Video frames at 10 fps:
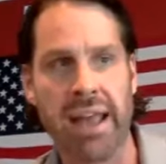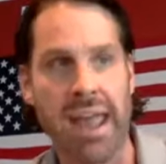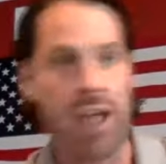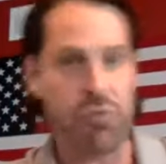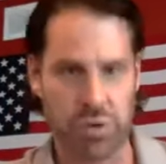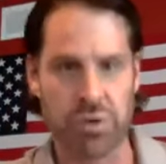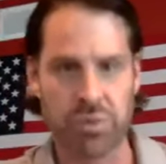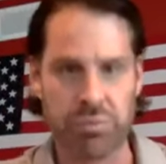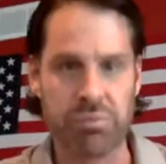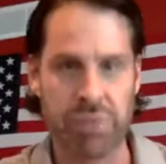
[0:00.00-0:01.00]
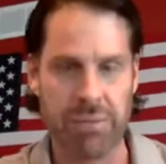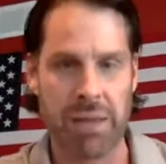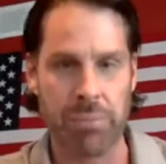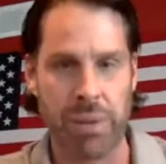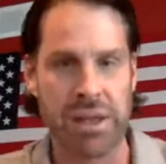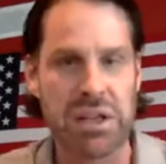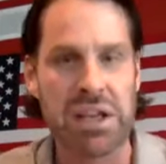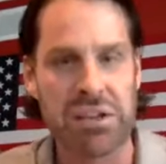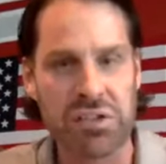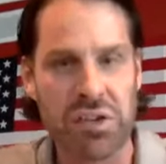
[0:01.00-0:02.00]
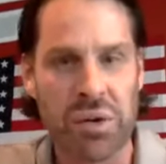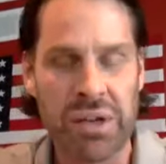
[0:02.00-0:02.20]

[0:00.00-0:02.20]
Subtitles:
after my playing days. So